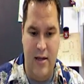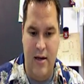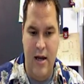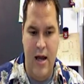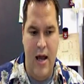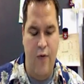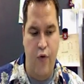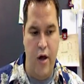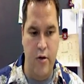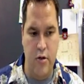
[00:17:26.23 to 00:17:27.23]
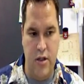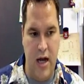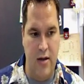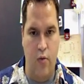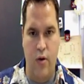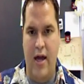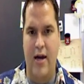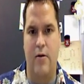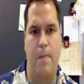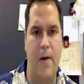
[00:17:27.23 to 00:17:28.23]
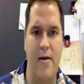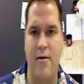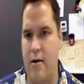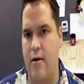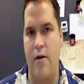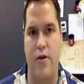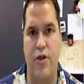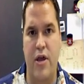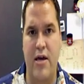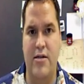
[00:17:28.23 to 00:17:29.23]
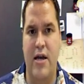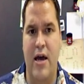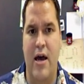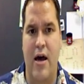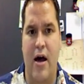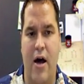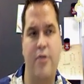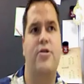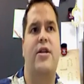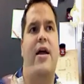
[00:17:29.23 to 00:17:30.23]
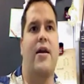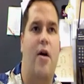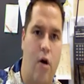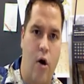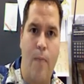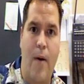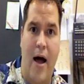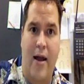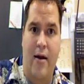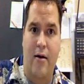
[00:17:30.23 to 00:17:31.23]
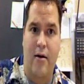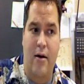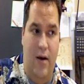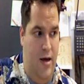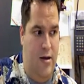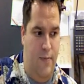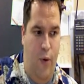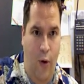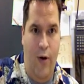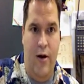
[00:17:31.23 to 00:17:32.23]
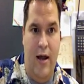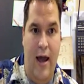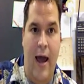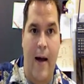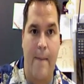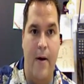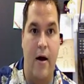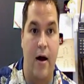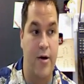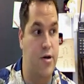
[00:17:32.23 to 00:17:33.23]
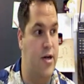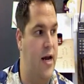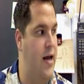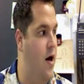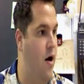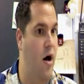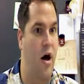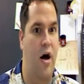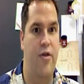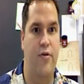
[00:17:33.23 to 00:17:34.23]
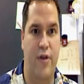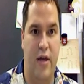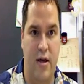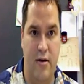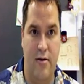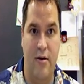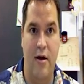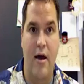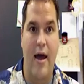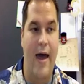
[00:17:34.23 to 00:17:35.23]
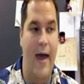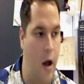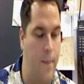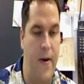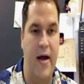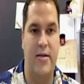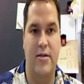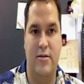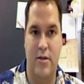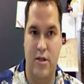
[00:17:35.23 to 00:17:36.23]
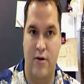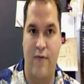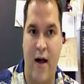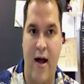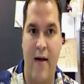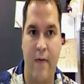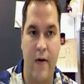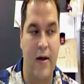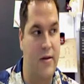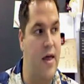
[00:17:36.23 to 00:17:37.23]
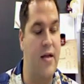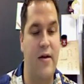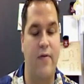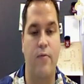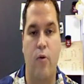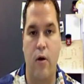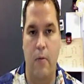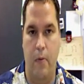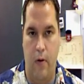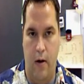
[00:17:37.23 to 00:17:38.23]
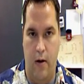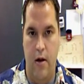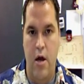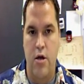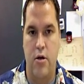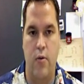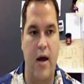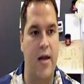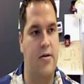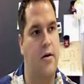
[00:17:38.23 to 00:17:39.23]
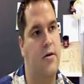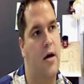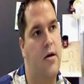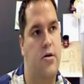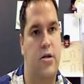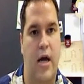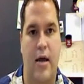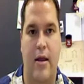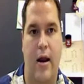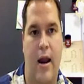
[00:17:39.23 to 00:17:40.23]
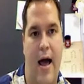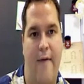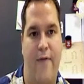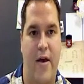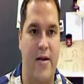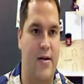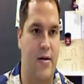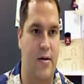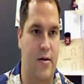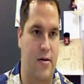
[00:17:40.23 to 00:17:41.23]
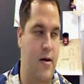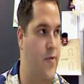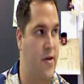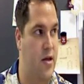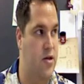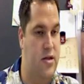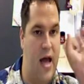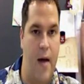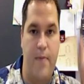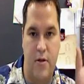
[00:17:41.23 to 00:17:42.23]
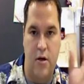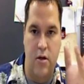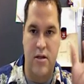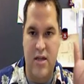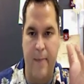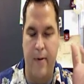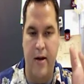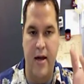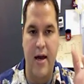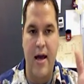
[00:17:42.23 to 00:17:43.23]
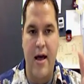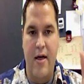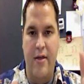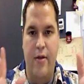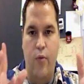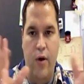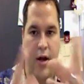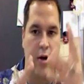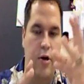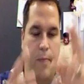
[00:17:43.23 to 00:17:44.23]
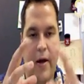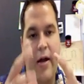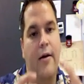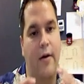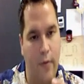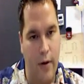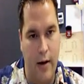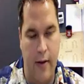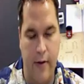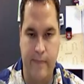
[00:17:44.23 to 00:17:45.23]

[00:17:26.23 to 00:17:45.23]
And if we understand that we're kind of dependent on other things, understanding our own body is important, yeah, but understanding how other things help us to survive, that's even more important. So we got to start to understand that life isn't something that just happens separately. We're interdependent on one another.